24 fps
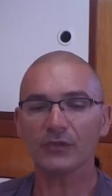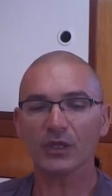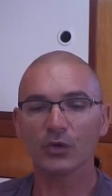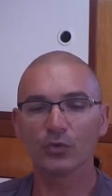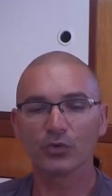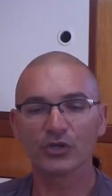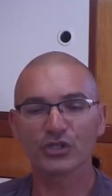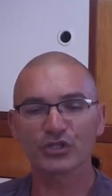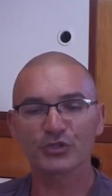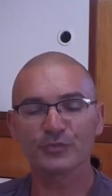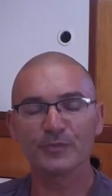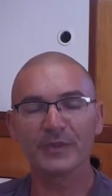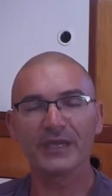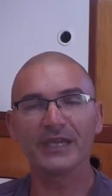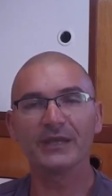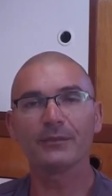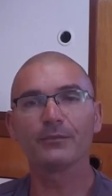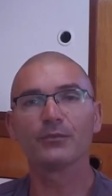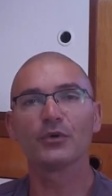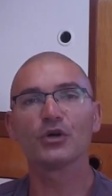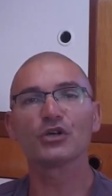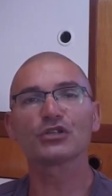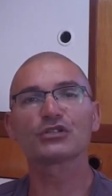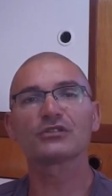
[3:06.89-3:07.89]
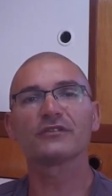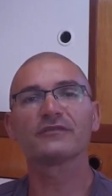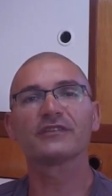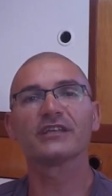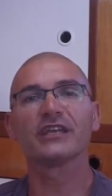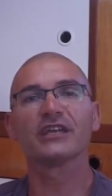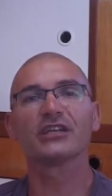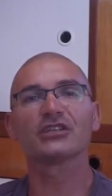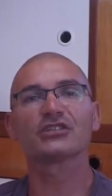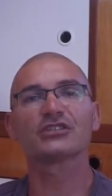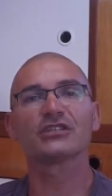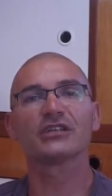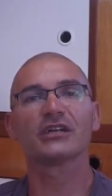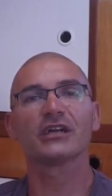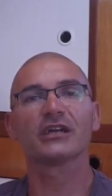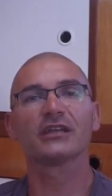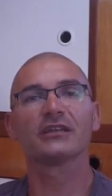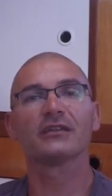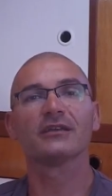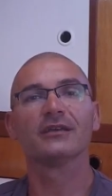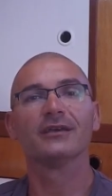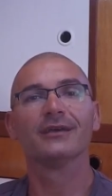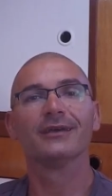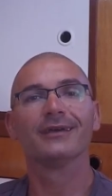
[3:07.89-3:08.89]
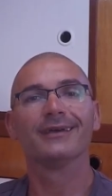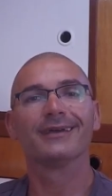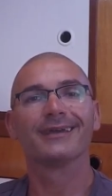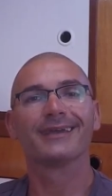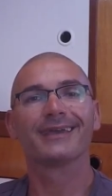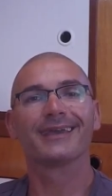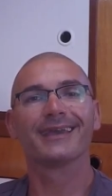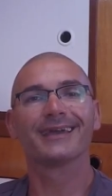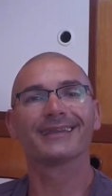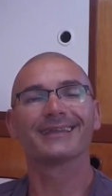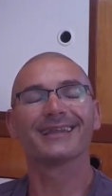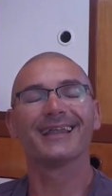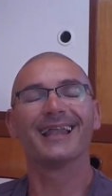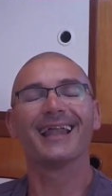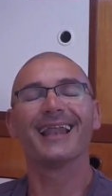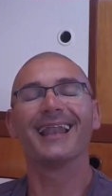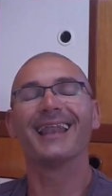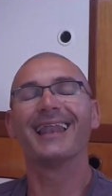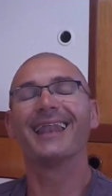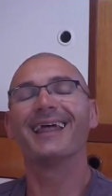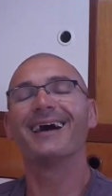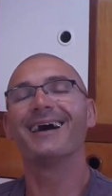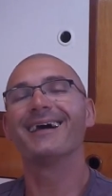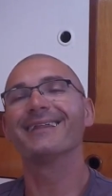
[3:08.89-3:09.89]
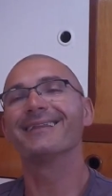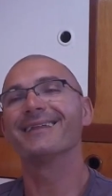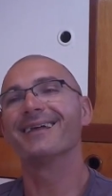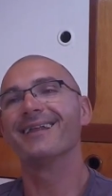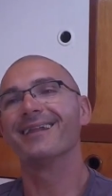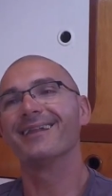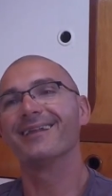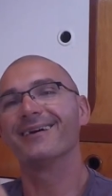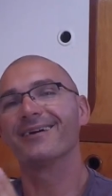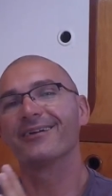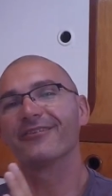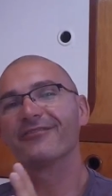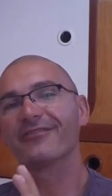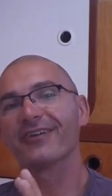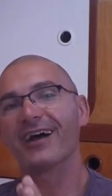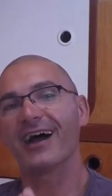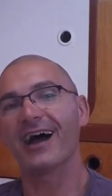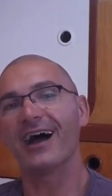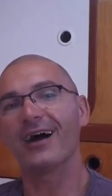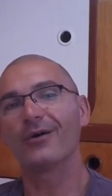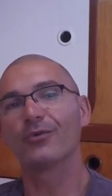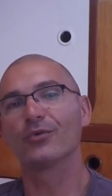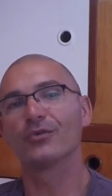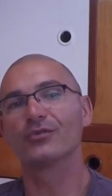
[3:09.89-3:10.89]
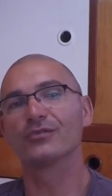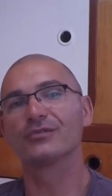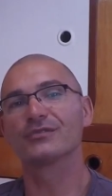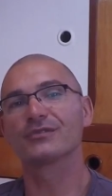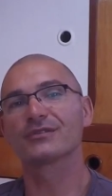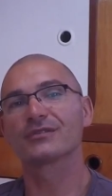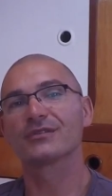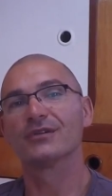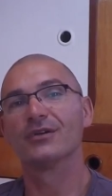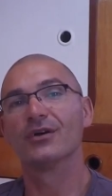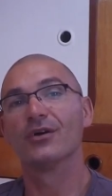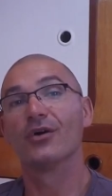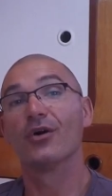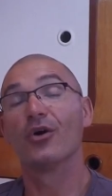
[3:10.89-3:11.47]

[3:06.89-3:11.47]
which means most of the engine get a lot of hours,